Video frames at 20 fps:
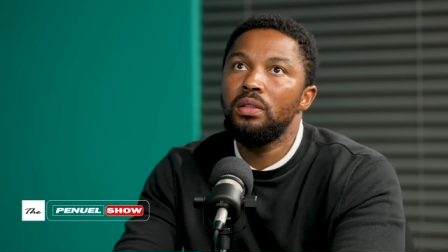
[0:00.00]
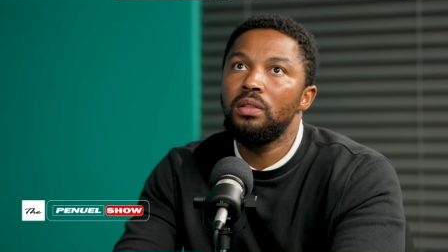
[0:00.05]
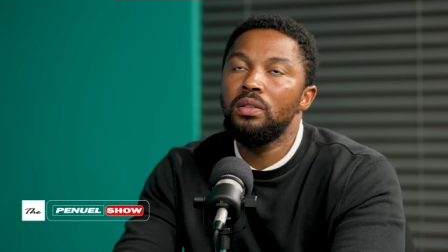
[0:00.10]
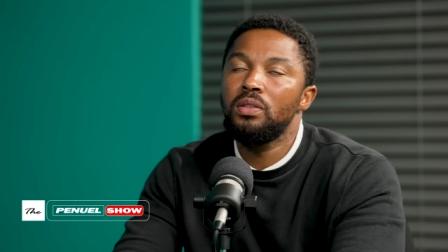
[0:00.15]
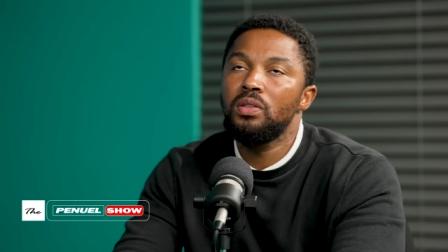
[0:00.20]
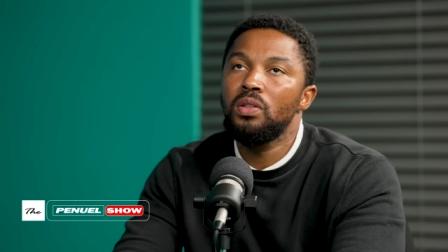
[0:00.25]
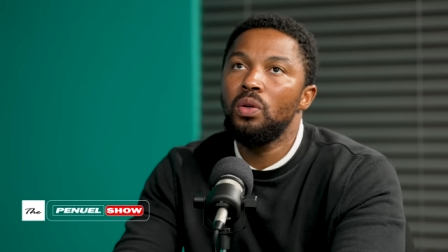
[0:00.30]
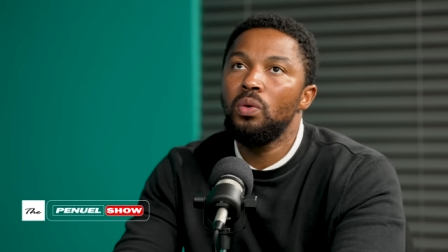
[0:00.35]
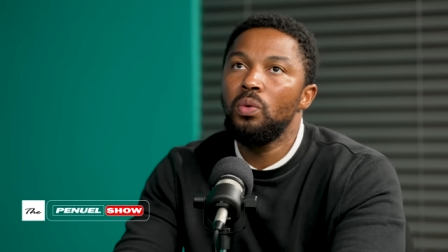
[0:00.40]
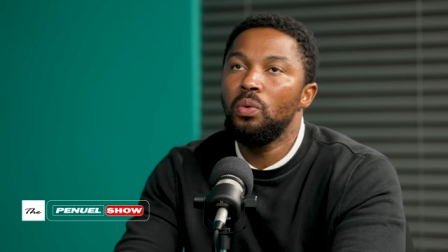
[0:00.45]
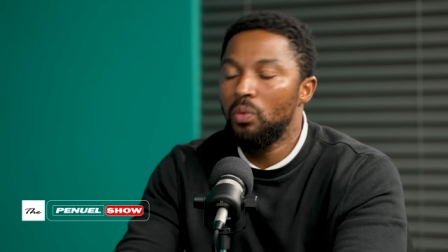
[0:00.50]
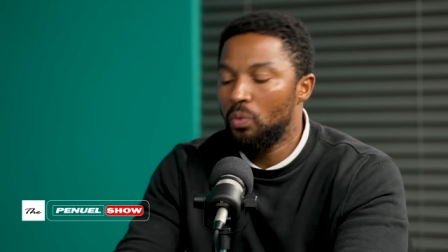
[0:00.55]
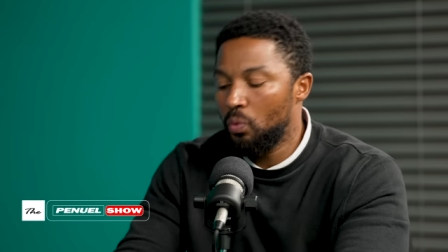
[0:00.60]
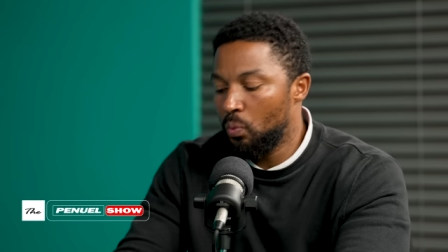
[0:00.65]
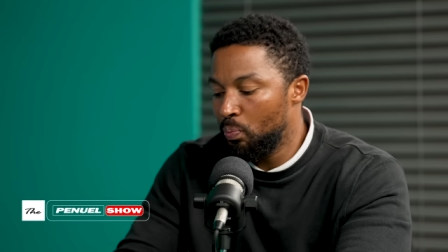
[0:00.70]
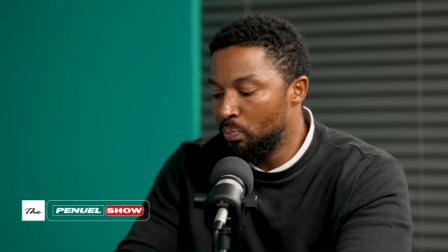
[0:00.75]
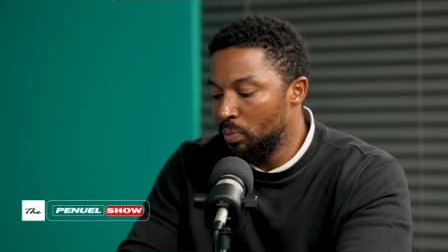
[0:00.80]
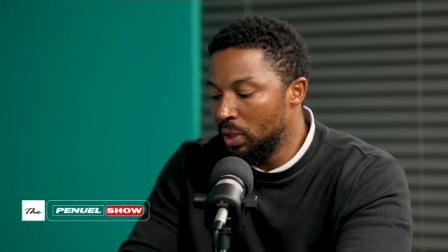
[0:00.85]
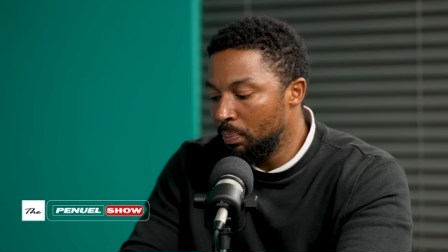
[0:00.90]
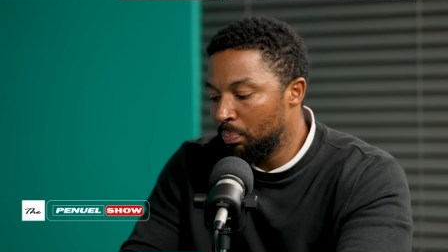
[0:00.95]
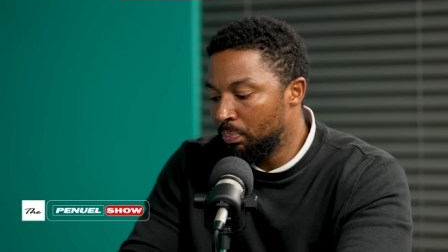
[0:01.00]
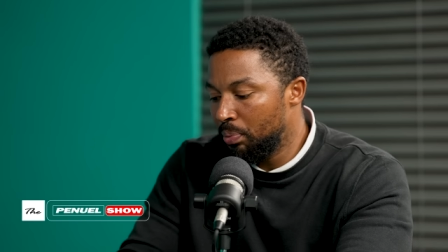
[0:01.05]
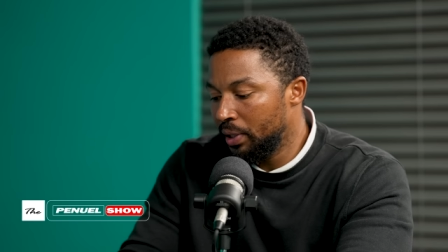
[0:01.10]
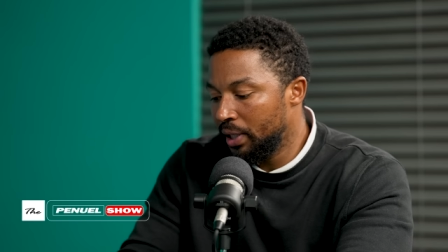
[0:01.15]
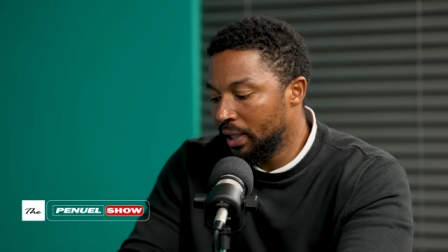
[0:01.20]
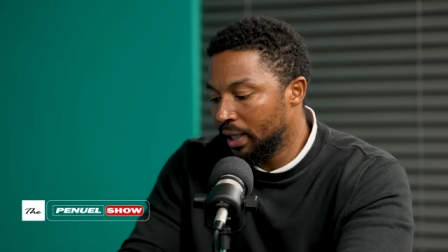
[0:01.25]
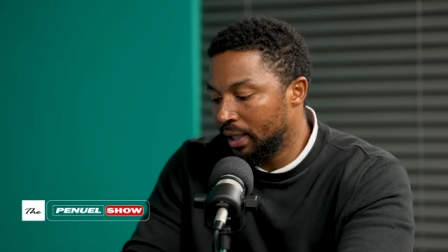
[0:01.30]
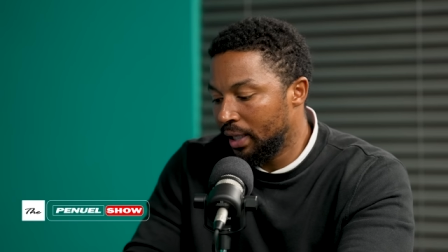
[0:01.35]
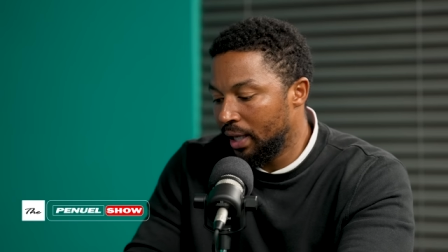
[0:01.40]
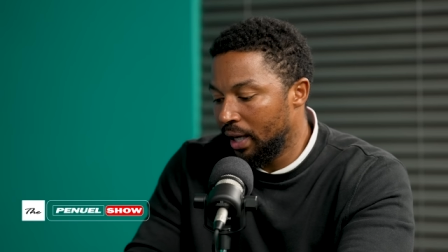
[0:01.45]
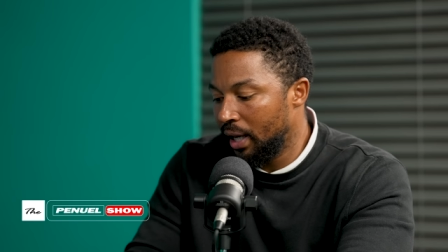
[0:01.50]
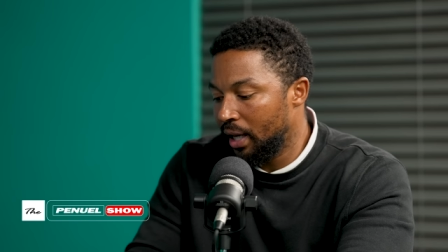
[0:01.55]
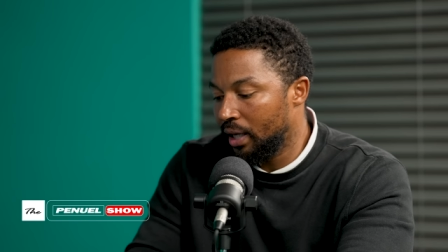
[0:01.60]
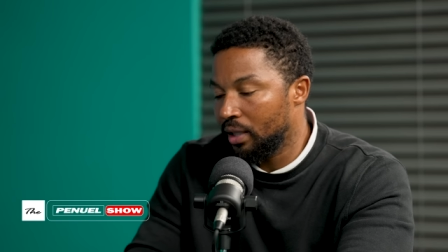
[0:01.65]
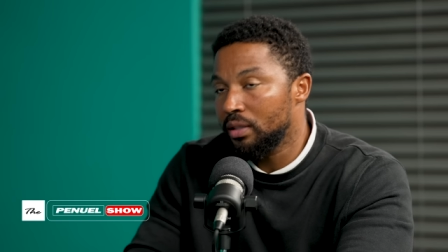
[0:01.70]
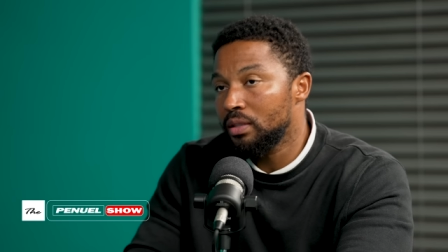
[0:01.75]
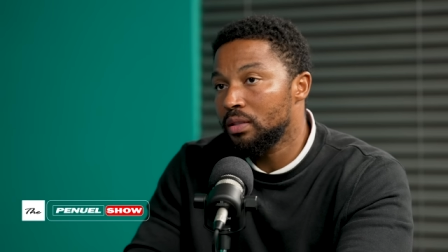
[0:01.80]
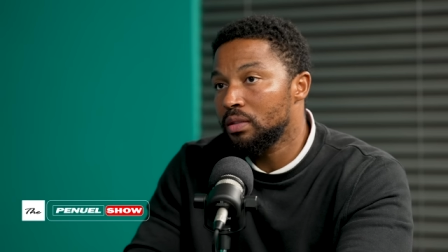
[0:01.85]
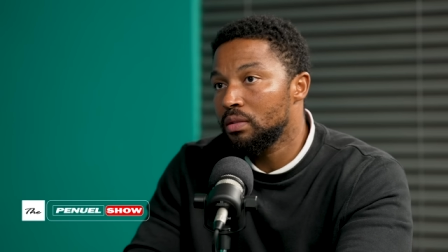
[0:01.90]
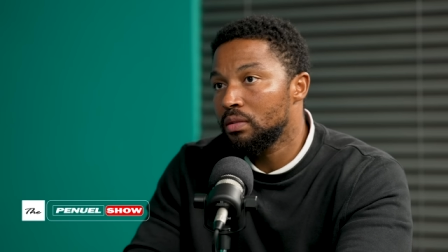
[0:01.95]
So me putting an
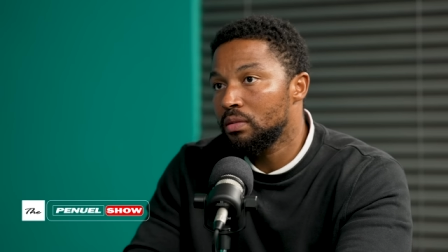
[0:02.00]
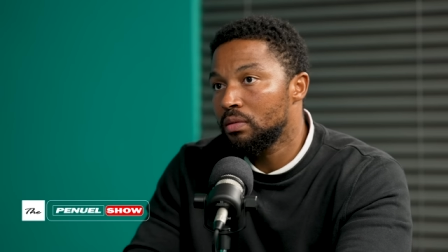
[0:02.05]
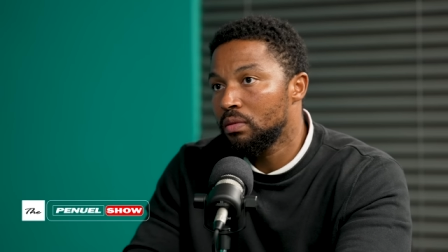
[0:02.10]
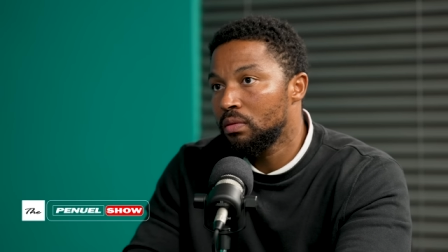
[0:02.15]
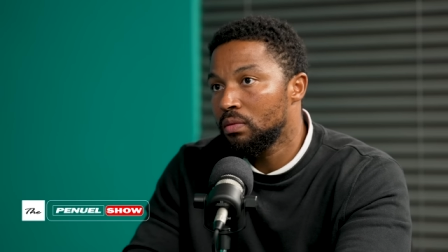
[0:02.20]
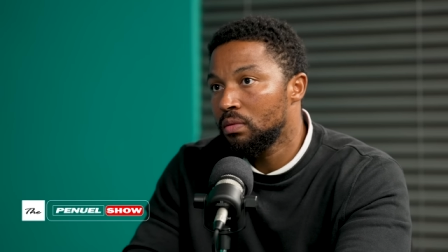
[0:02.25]
X